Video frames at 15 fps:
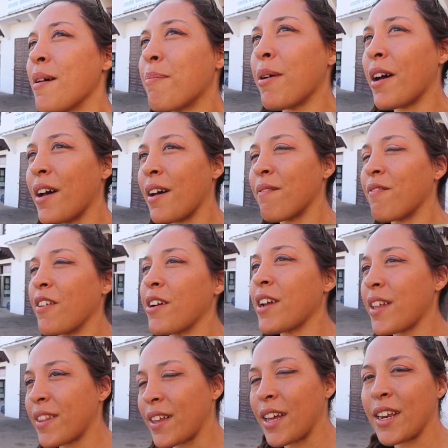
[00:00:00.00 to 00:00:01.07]
But I'm very
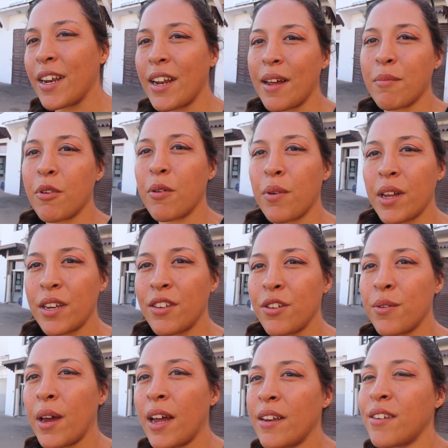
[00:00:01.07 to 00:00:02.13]
excited. I'm going to
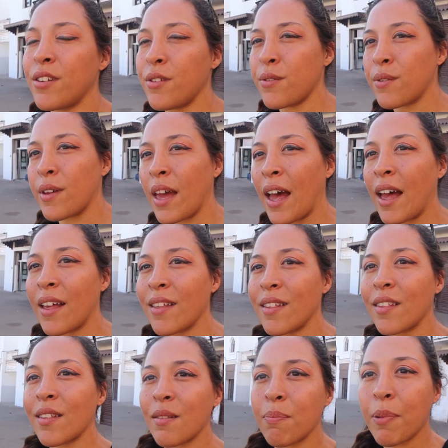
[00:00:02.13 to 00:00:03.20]
head to
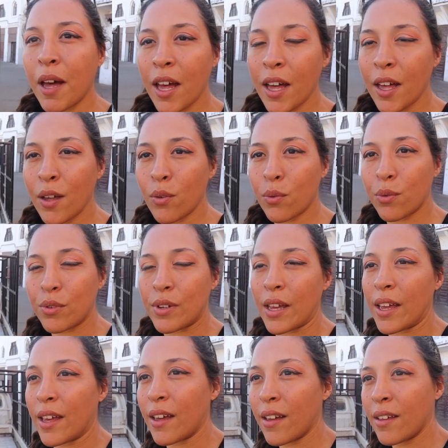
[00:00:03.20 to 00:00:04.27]
Kasbah,
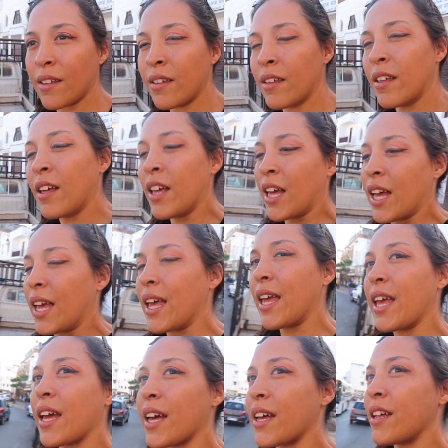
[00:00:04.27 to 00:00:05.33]
Oudayas,
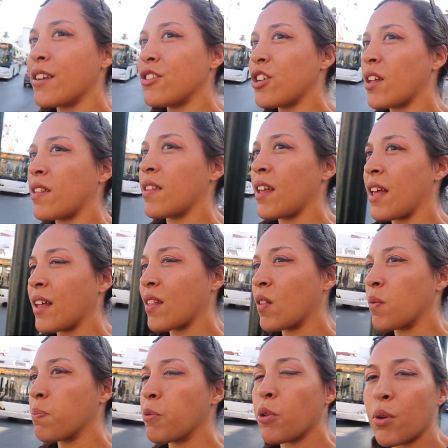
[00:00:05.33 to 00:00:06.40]
and just
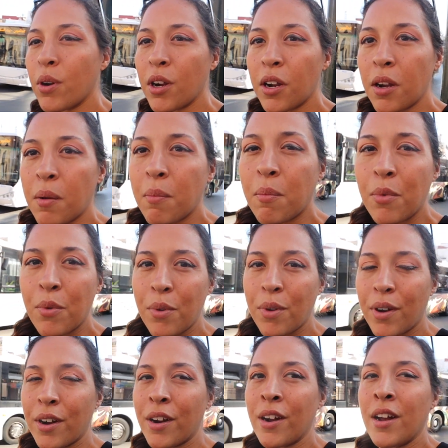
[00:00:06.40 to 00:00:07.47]
explore
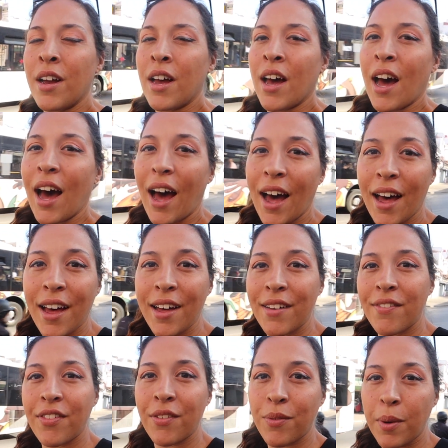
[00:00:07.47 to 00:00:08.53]
more of
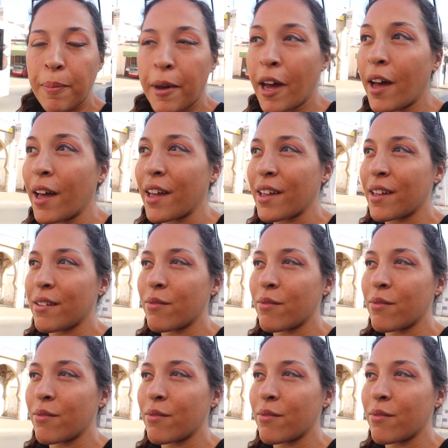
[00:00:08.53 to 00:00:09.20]
Rabat.